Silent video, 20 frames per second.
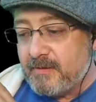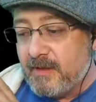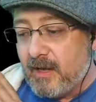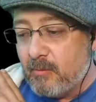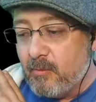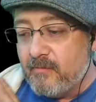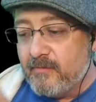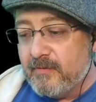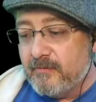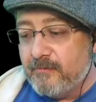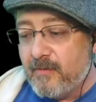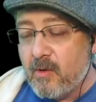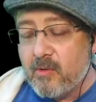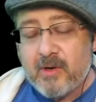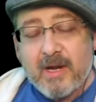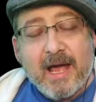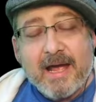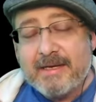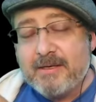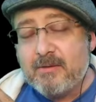Now, moving
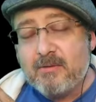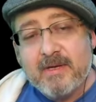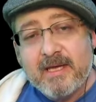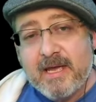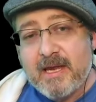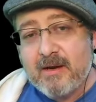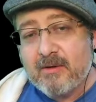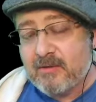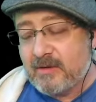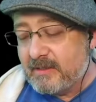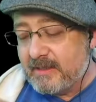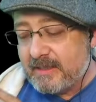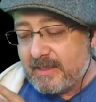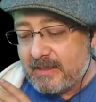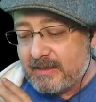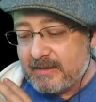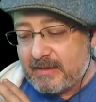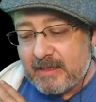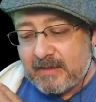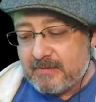forward, I don't care. Like,
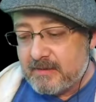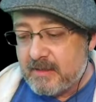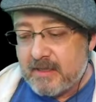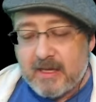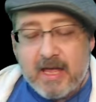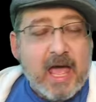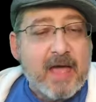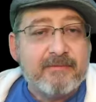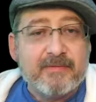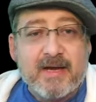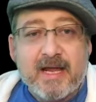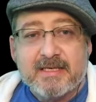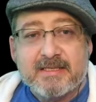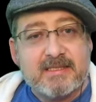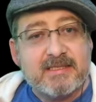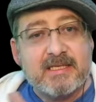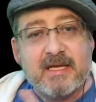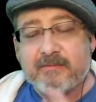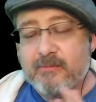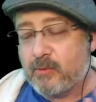having
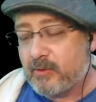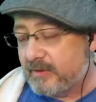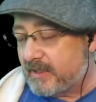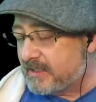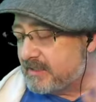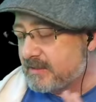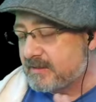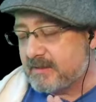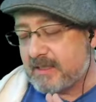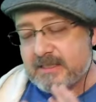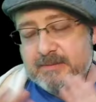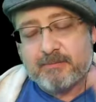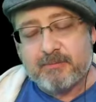access to everyone, that's